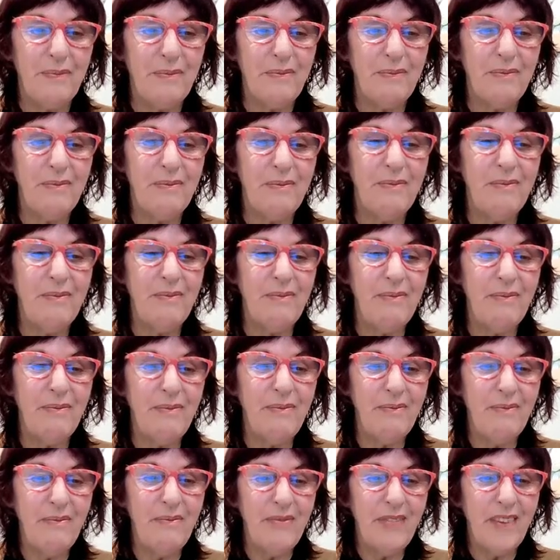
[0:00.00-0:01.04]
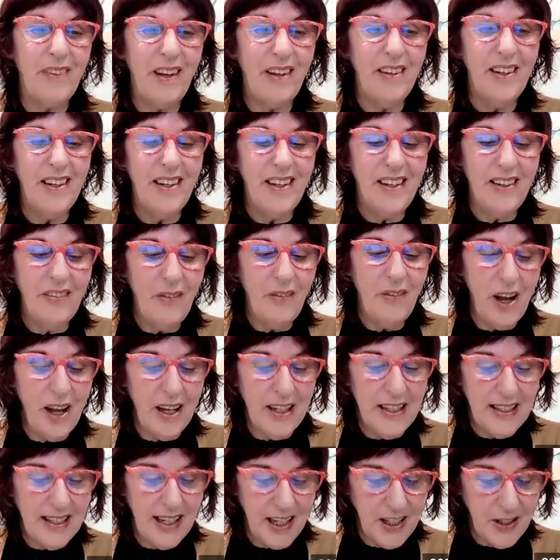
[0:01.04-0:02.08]
Well,
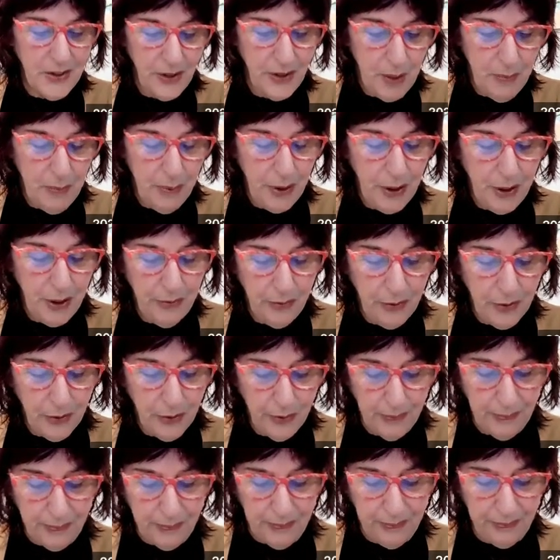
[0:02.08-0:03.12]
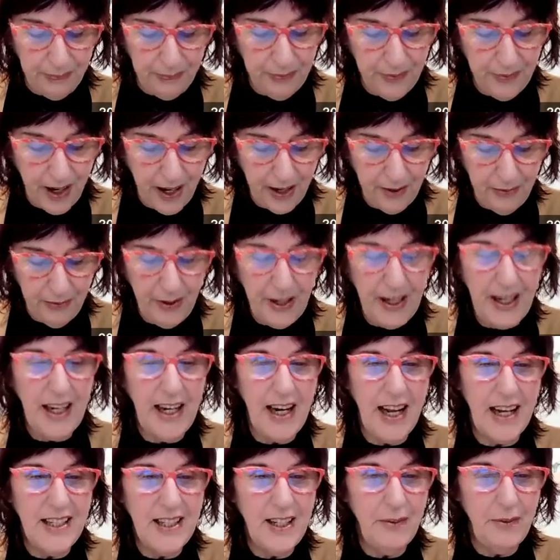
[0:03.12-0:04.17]
it sounds really beautiful. I'd really
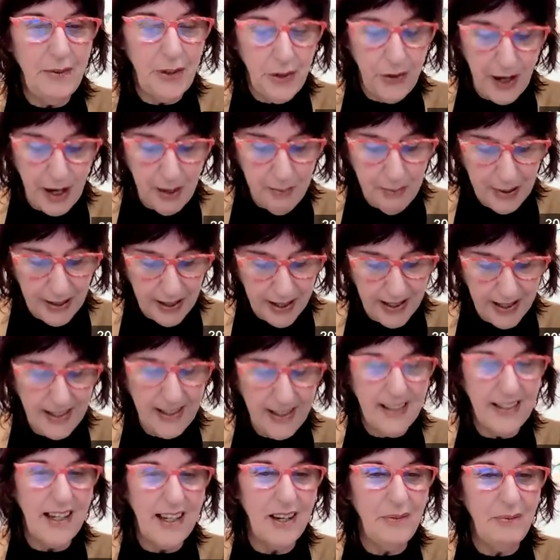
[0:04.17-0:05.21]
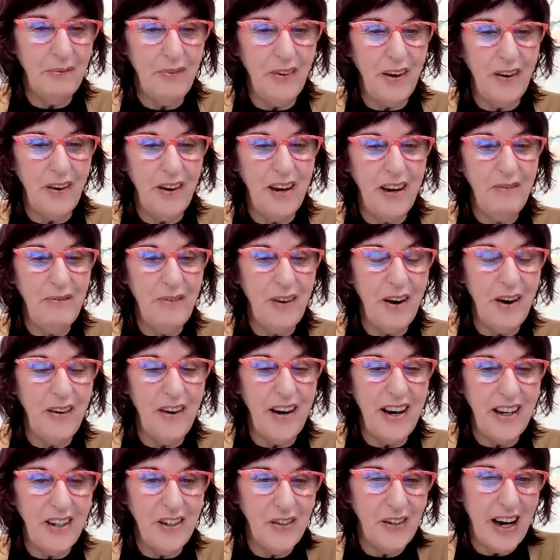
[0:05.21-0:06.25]
like to have a treatment. It's very,
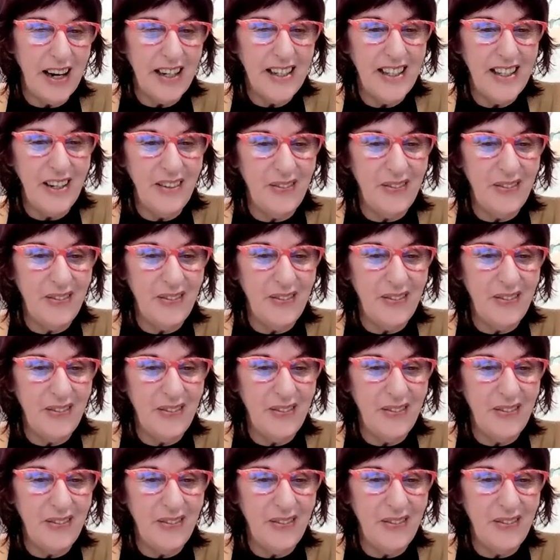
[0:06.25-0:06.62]
very attractive.